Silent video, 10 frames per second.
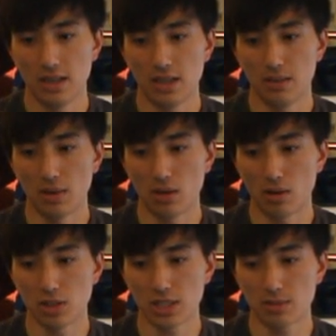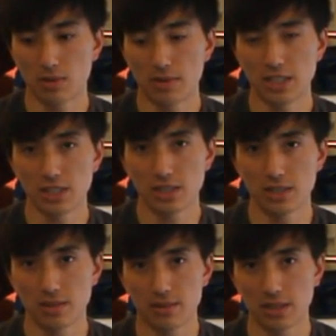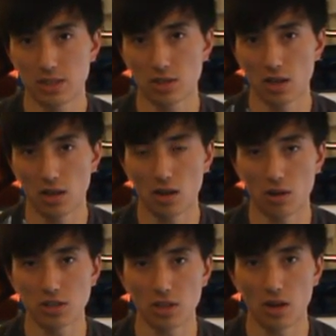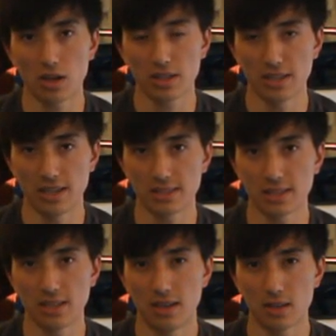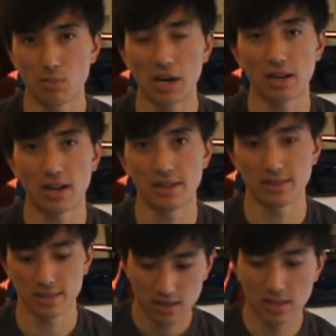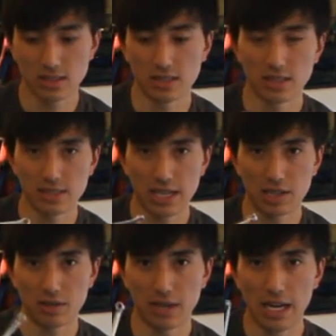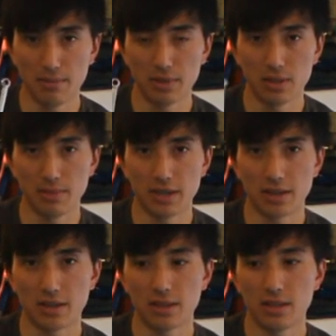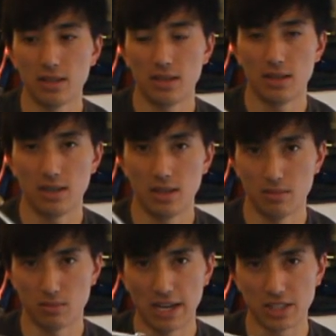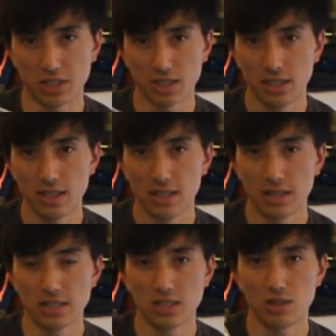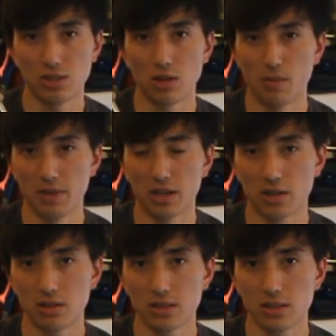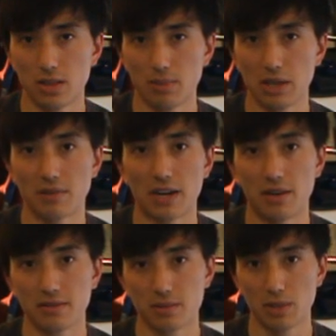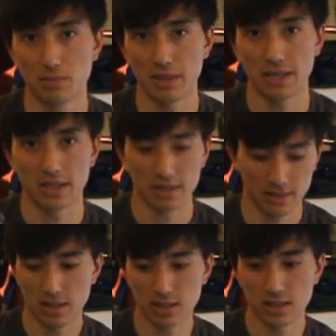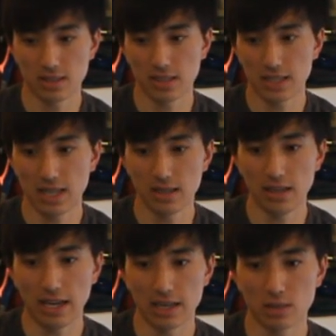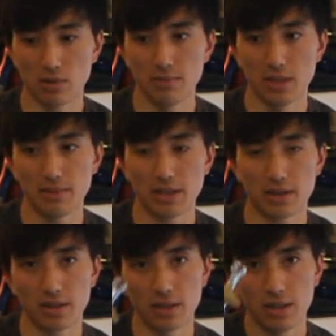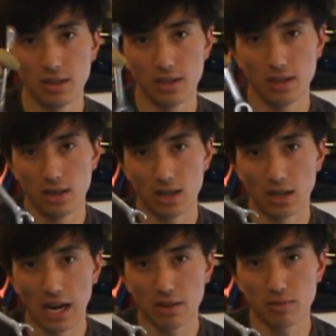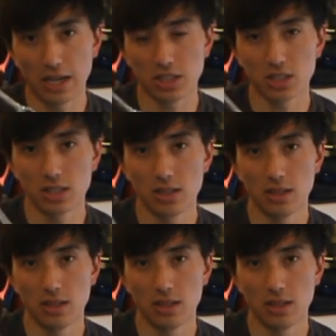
a large adjustable wrench because there's a large lock nut on the brake lines. This is a standard 8mm wrench. This is used to open and close the bleeder valves when you bleed it. This is a 10 and a 12mm line wrench.